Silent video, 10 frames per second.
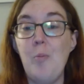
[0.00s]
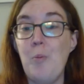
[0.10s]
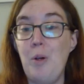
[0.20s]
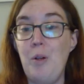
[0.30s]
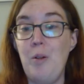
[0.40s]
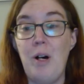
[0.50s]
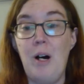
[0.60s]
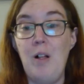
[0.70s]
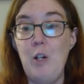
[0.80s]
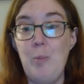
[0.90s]
will
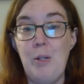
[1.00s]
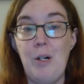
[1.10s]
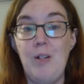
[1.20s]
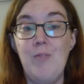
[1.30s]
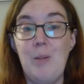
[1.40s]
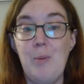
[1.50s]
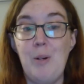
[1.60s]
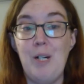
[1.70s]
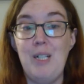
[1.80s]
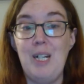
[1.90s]
all open on
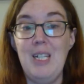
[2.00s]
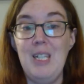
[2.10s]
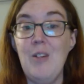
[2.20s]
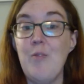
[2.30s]
February 9th.